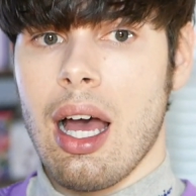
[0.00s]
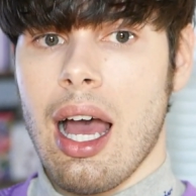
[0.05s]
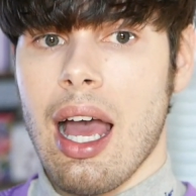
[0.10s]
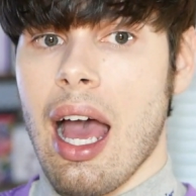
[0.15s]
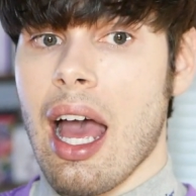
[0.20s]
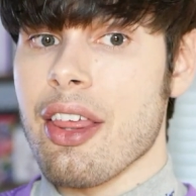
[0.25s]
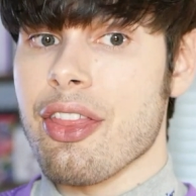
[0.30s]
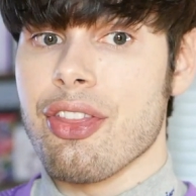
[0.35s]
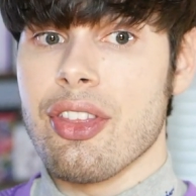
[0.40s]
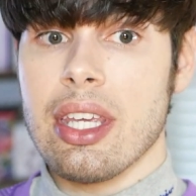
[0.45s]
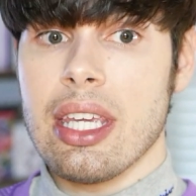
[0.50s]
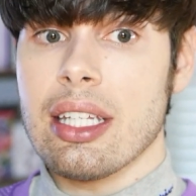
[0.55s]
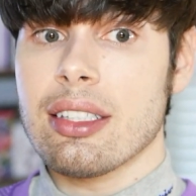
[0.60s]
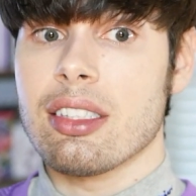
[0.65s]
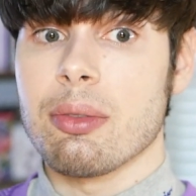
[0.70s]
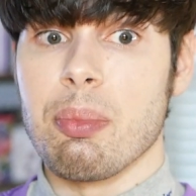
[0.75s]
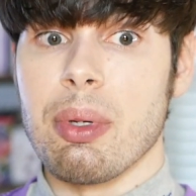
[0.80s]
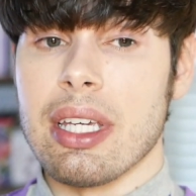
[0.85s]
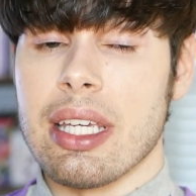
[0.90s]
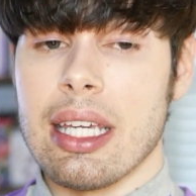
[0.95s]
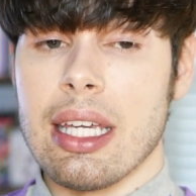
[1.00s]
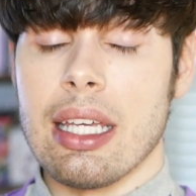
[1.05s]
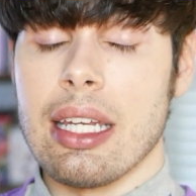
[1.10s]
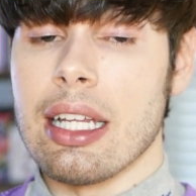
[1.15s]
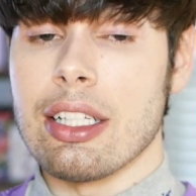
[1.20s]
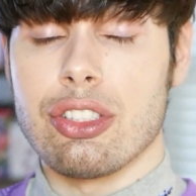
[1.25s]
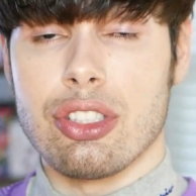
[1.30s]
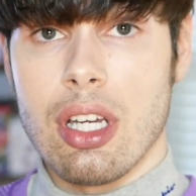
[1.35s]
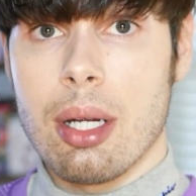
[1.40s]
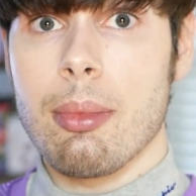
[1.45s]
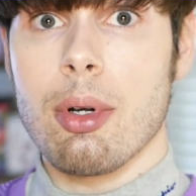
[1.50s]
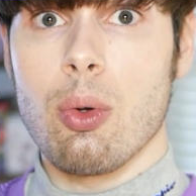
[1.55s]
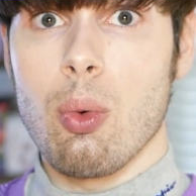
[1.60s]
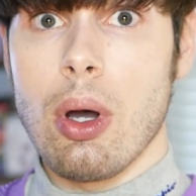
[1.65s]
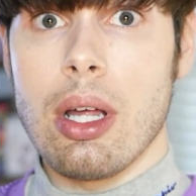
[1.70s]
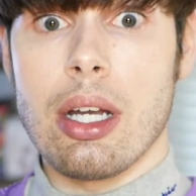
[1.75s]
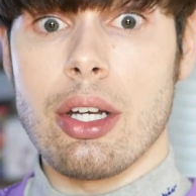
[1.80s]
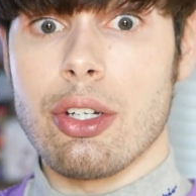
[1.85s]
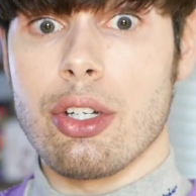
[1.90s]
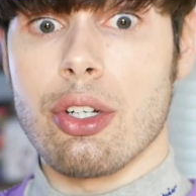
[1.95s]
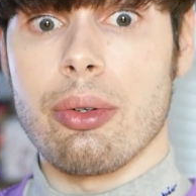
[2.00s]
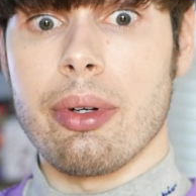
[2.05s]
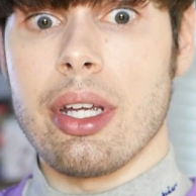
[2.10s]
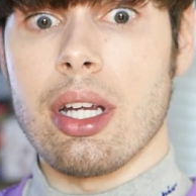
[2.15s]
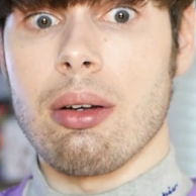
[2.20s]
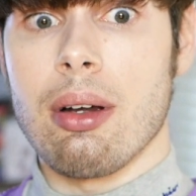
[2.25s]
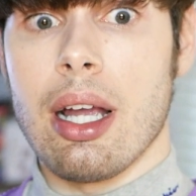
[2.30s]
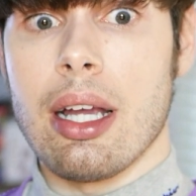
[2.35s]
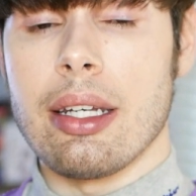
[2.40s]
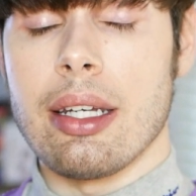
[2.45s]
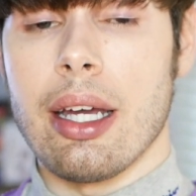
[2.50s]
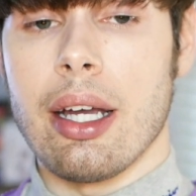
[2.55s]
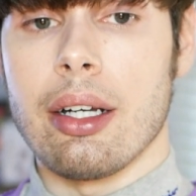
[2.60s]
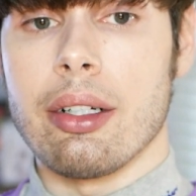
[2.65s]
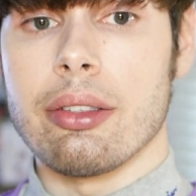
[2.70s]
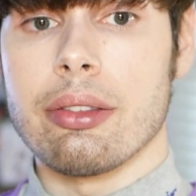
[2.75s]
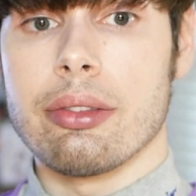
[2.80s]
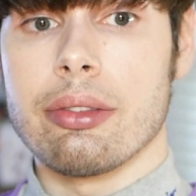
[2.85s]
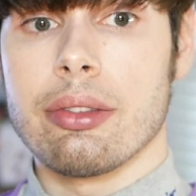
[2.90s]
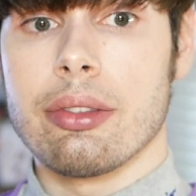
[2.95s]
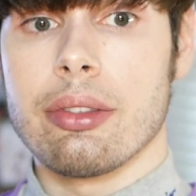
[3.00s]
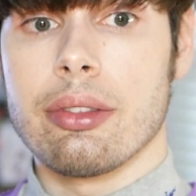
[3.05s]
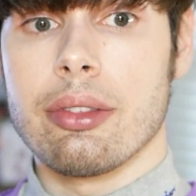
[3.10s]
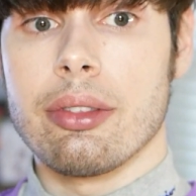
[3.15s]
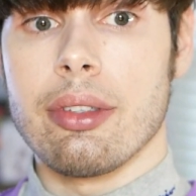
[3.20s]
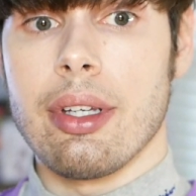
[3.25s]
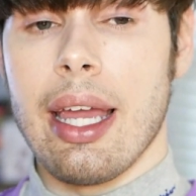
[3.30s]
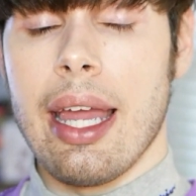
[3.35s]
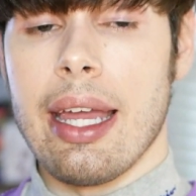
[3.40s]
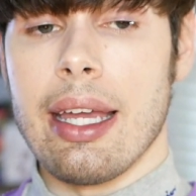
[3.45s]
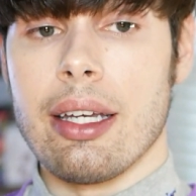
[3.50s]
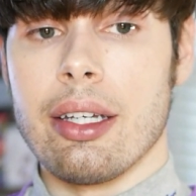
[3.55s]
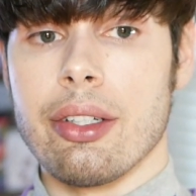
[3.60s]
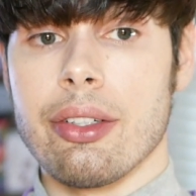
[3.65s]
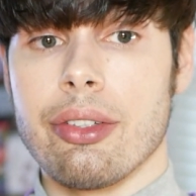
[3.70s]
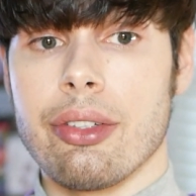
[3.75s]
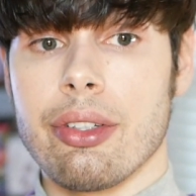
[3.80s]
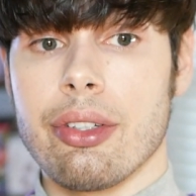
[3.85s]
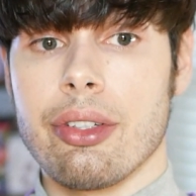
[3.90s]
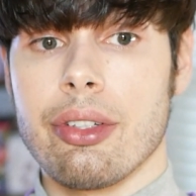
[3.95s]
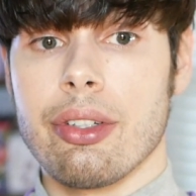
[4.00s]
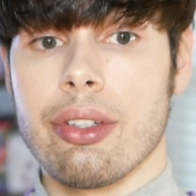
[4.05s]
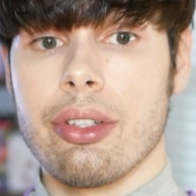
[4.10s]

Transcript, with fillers: I think it's a big hit. It's number one in Korea right now, and